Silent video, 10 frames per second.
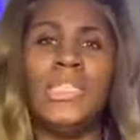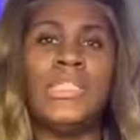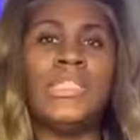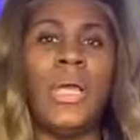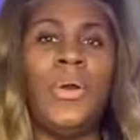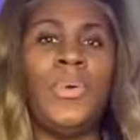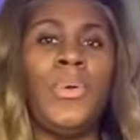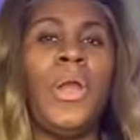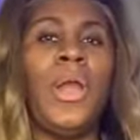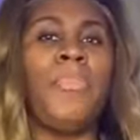
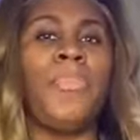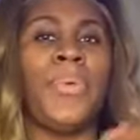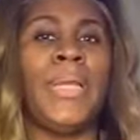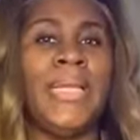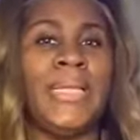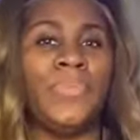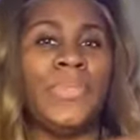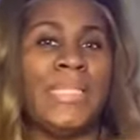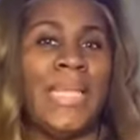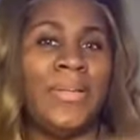So her
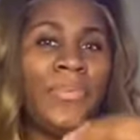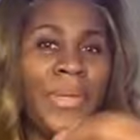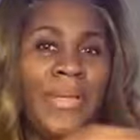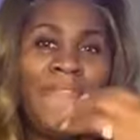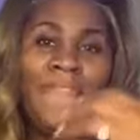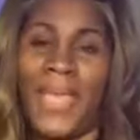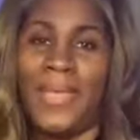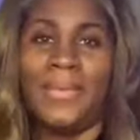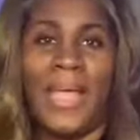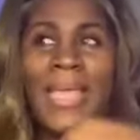breathing was getting real faint.